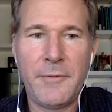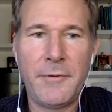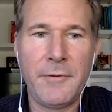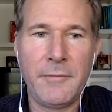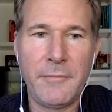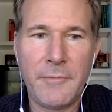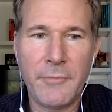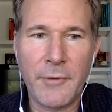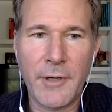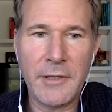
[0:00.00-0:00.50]
The
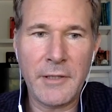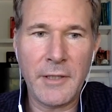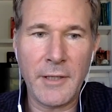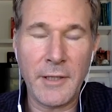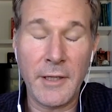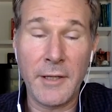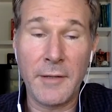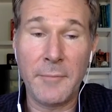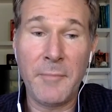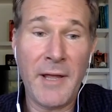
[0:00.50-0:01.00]
great
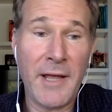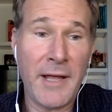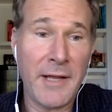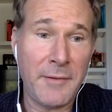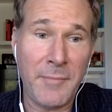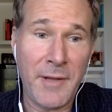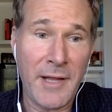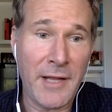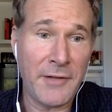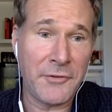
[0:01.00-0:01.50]
thing, and
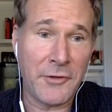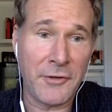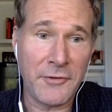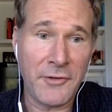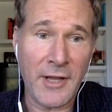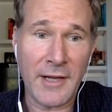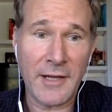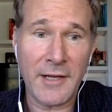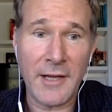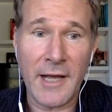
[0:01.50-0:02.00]
Matt, Matt's our
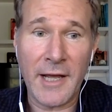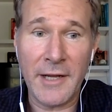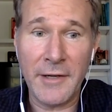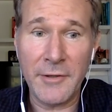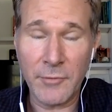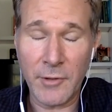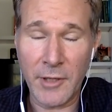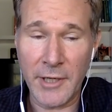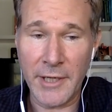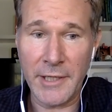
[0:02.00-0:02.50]
tech guy,
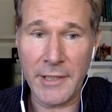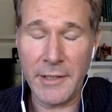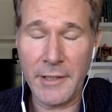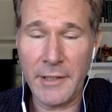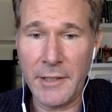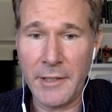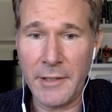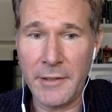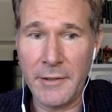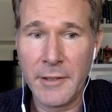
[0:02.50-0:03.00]
right?
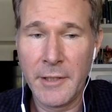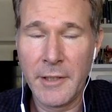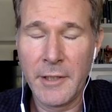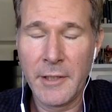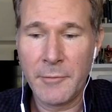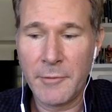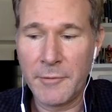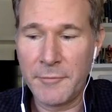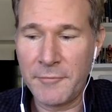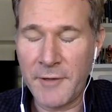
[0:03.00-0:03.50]
And
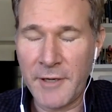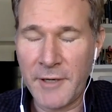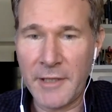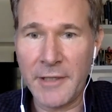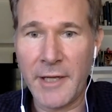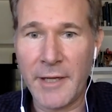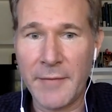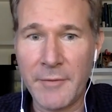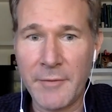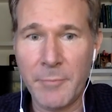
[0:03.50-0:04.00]
we
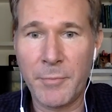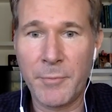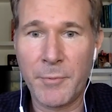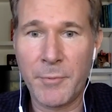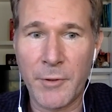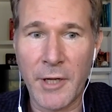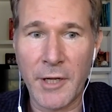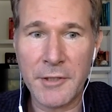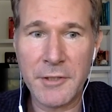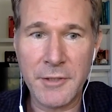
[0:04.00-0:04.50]
finally have a
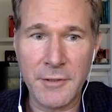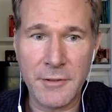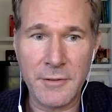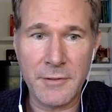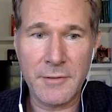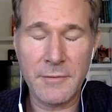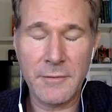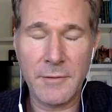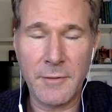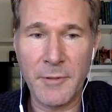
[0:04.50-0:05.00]

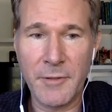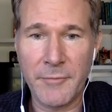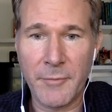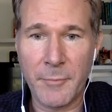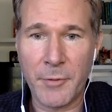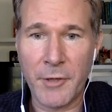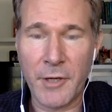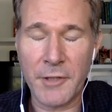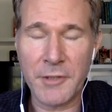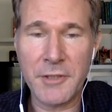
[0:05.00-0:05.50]
production, a bit of a
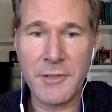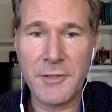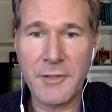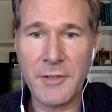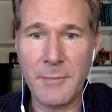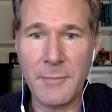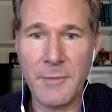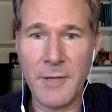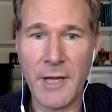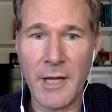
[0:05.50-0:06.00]
production
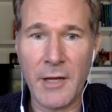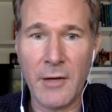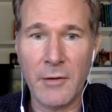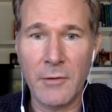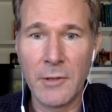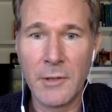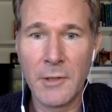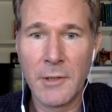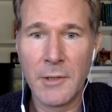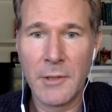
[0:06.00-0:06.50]
team
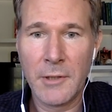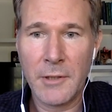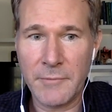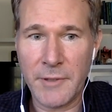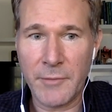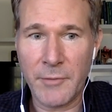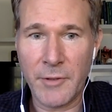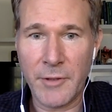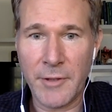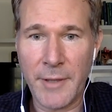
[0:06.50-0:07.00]
now.
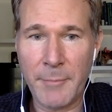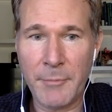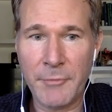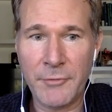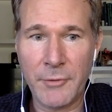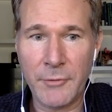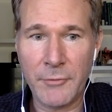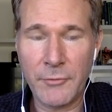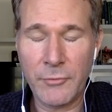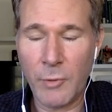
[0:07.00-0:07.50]
Now we're on
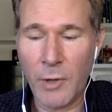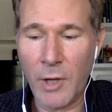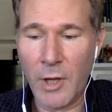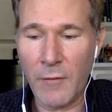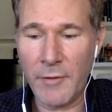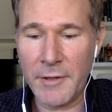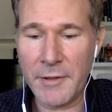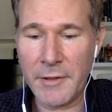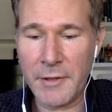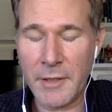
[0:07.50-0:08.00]
episode
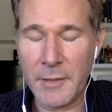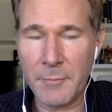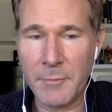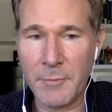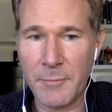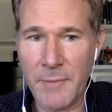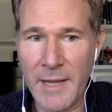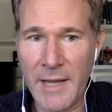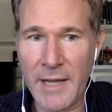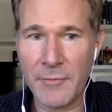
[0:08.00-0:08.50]
twelve, I think.
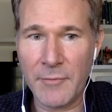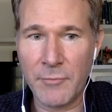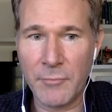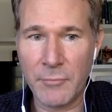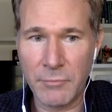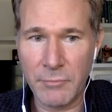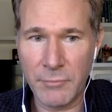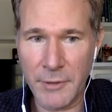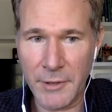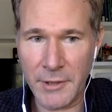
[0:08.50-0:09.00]
But Matt
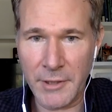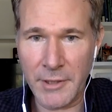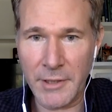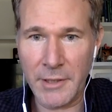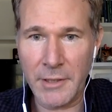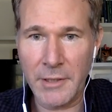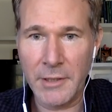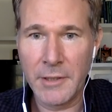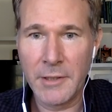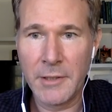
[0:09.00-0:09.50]

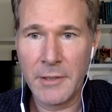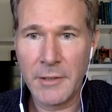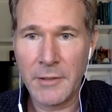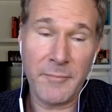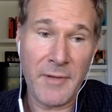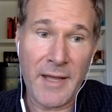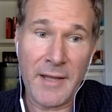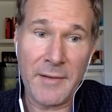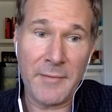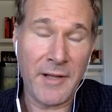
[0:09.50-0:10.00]
really,
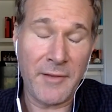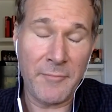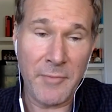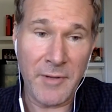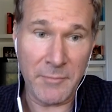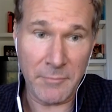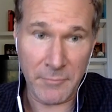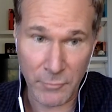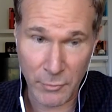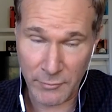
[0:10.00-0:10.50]
Matt and I
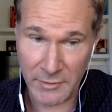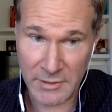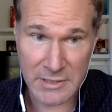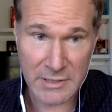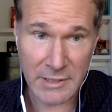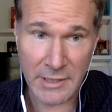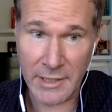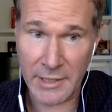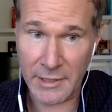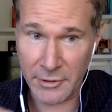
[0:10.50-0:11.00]
made movies
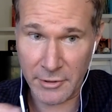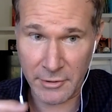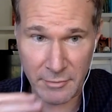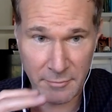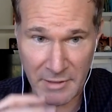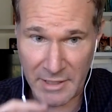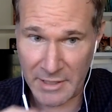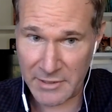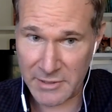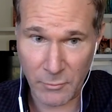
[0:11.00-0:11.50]
together.
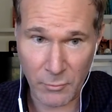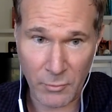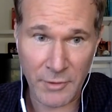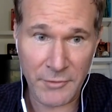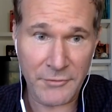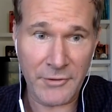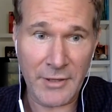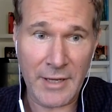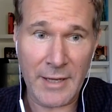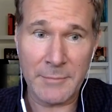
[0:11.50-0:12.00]
Matt's a
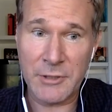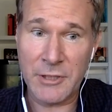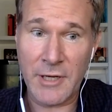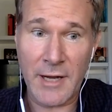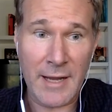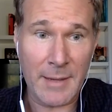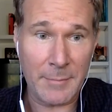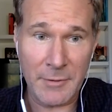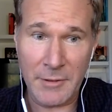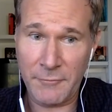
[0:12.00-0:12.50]
one-stop
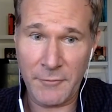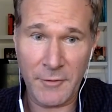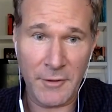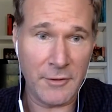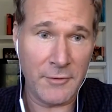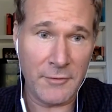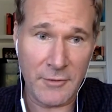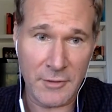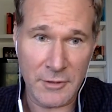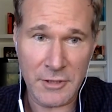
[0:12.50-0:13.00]
shop. He
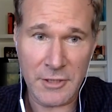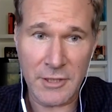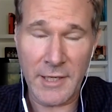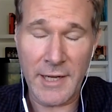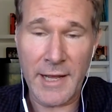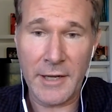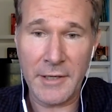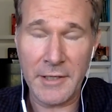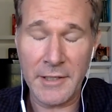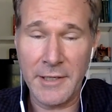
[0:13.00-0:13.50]
figures this shit
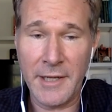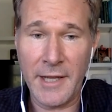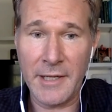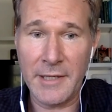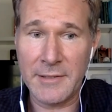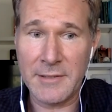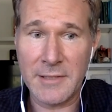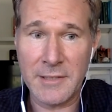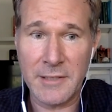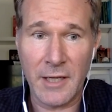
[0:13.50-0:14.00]
out. He can
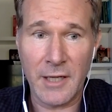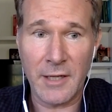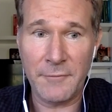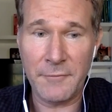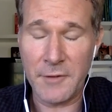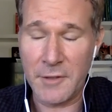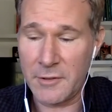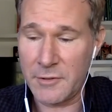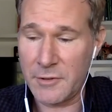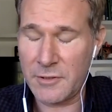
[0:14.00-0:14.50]
edit
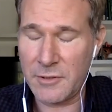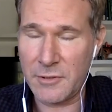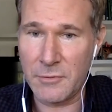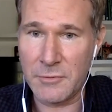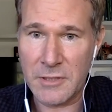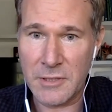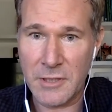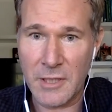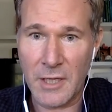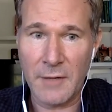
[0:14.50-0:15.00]
stuff. He can
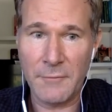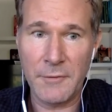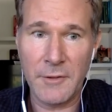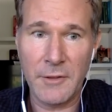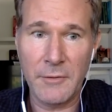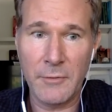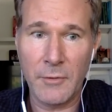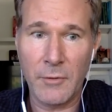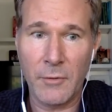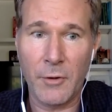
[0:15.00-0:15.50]
shoot stuff. He
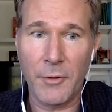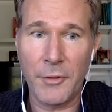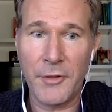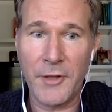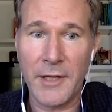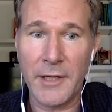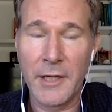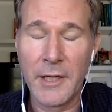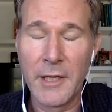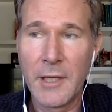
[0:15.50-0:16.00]
can do the whole
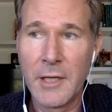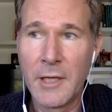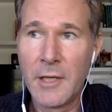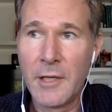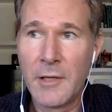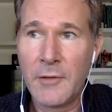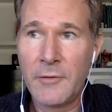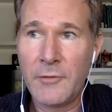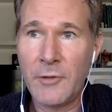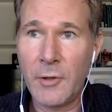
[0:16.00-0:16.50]
thing.
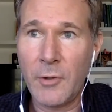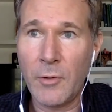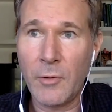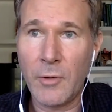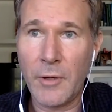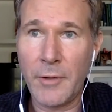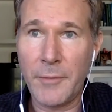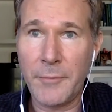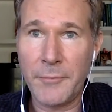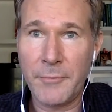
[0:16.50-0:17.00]
So
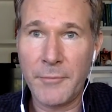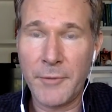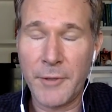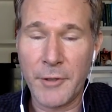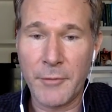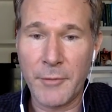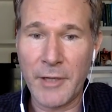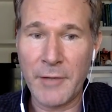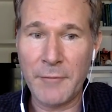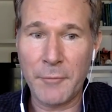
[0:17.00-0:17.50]
I was very
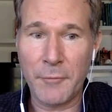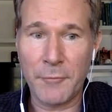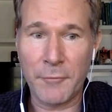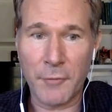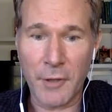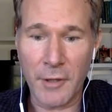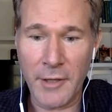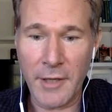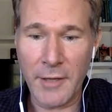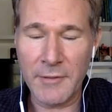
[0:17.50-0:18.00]
grateful
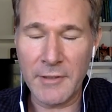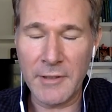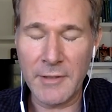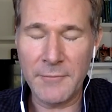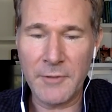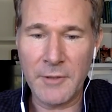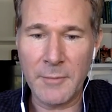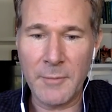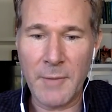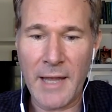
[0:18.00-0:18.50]
for all the heavy
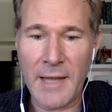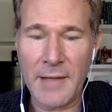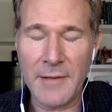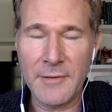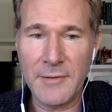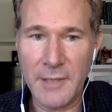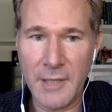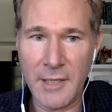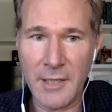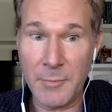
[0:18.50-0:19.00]
lifting
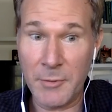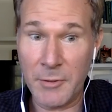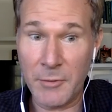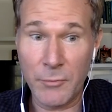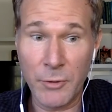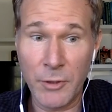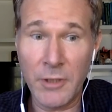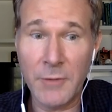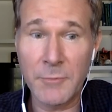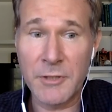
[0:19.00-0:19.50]
Matt did. But it
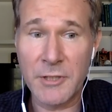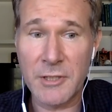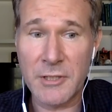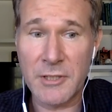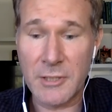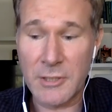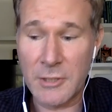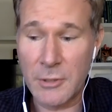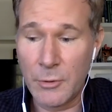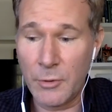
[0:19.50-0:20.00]
really was
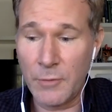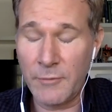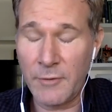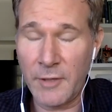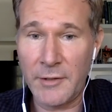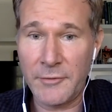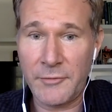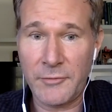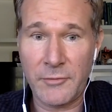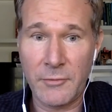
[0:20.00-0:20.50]
just the two of
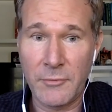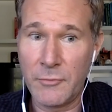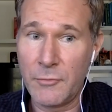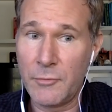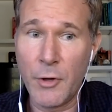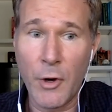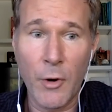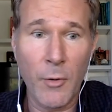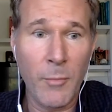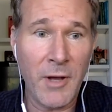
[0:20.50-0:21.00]
us,
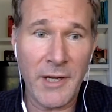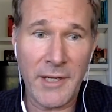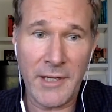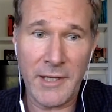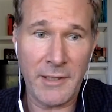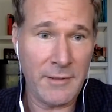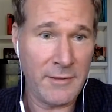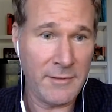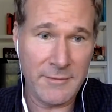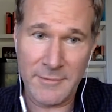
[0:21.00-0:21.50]
no
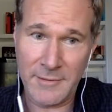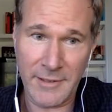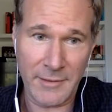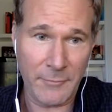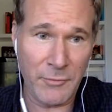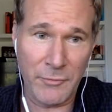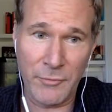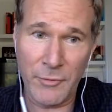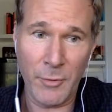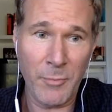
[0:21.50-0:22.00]
money, like
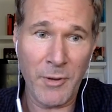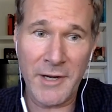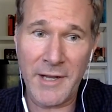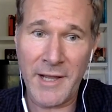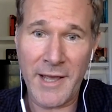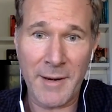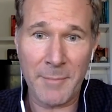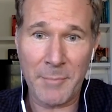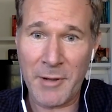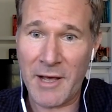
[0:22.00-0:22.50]
with no money
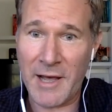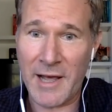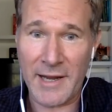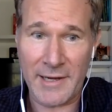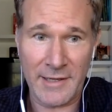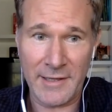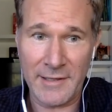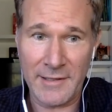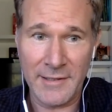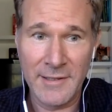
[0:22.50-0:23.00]
out of
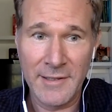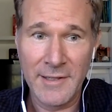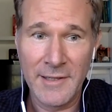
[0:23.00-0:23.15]
pocket.